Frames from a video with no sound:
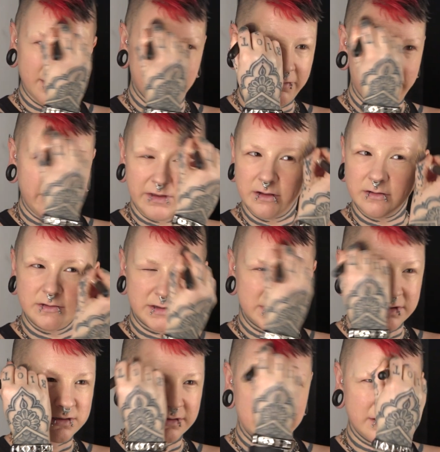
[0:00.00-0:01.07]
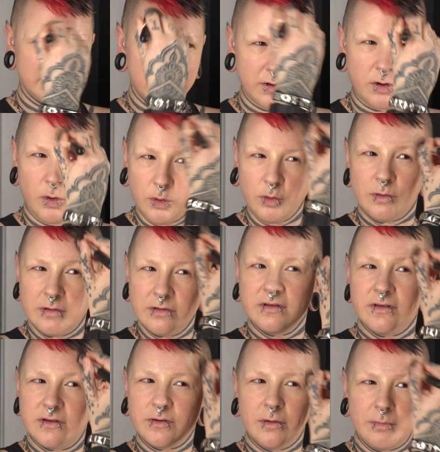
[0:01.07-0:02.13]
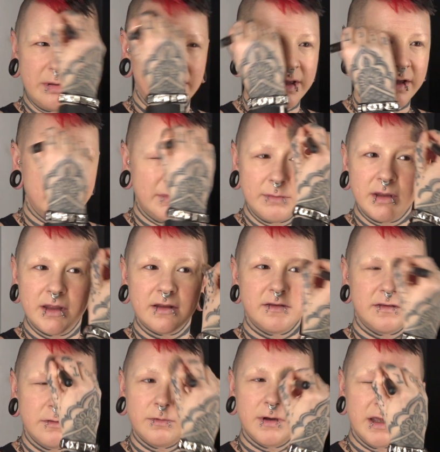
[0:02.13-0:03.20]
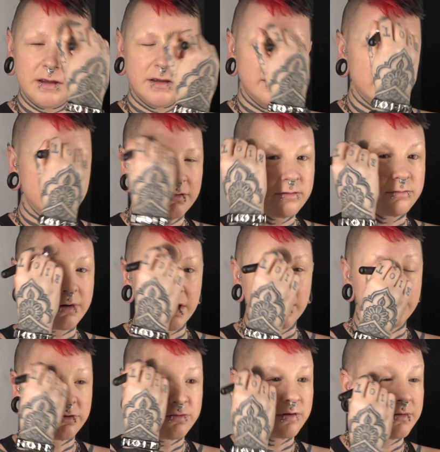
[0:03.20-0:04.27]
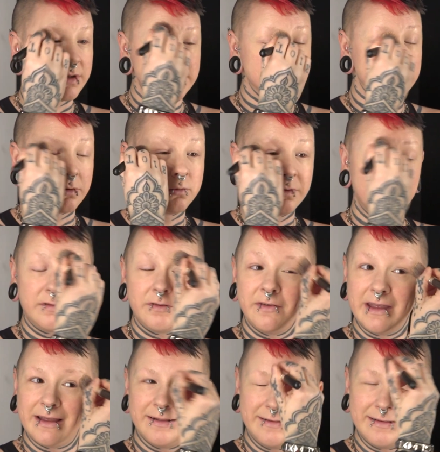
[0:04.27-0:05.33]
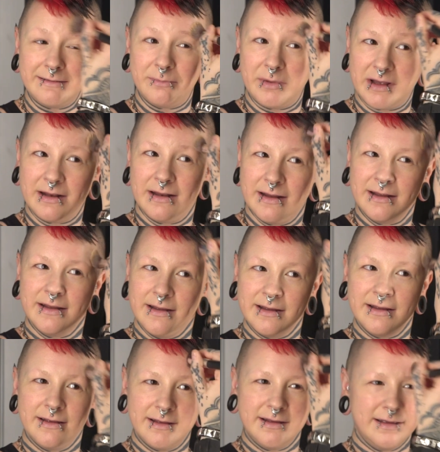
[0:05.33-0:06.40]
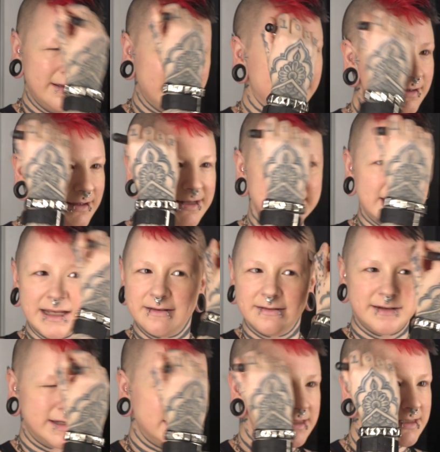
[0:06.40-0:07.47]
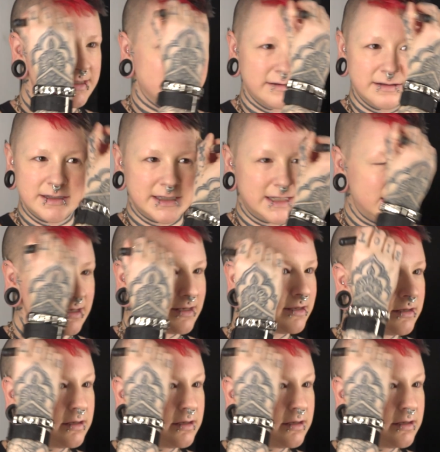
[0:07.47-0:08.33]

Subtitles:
It feels cold to apply. Maybe that's the way regular foundation always feels, but yeah, it's kind of nice on the skin.